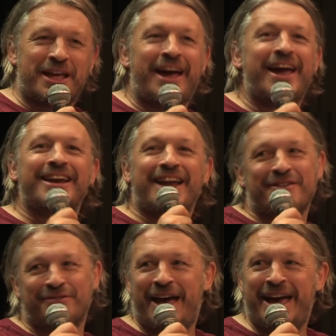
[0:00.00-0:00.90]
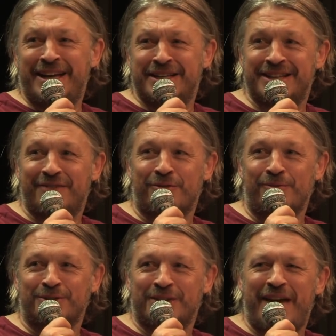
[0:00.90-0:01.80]
was the heyday for AIDS.
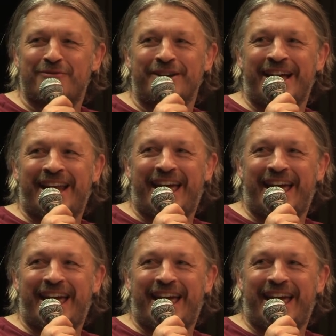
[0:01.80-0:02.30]
Everyone was everyone had